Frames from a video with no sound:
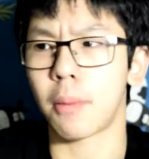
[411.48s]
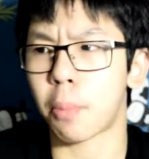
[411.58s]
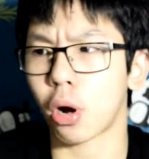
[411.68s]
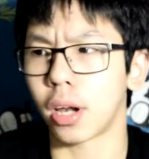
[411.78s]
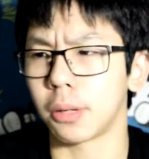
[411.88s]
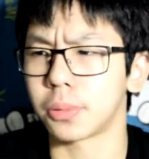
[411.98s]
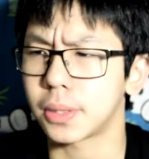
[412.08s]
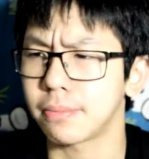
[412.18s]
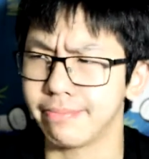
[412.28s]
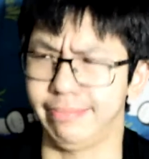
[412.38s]
Apocalypse.
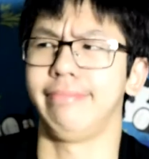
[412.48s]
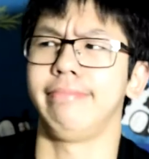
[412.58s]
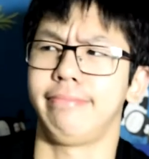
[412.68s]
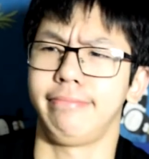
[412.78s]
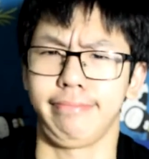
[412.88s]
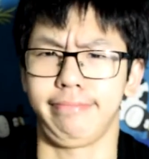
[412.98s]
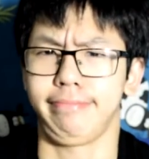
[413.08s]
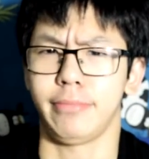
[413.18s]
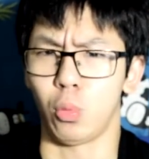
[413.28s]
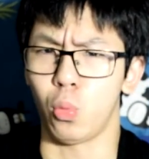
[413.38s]

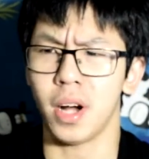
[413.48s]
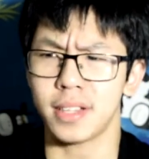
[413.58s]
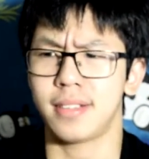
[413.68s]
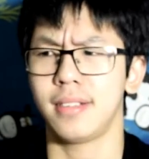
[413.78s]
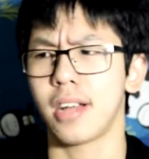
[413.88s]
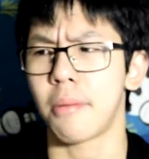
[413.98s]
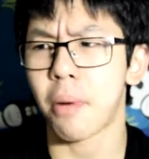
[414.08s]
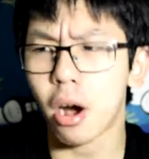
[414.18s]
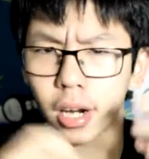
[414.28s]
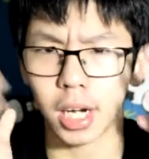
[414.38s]
What?
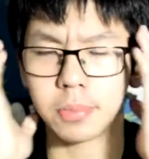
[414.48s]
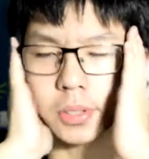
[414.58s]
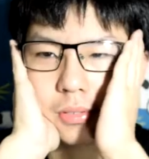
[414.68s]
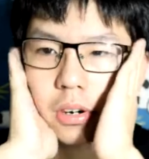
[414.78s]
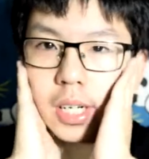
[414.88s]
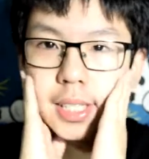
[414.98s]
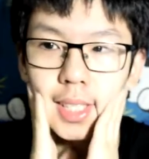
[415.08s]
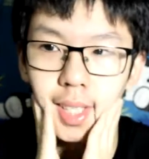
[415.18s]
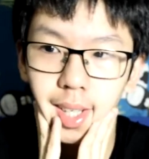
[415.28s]
Apocalypse Forest?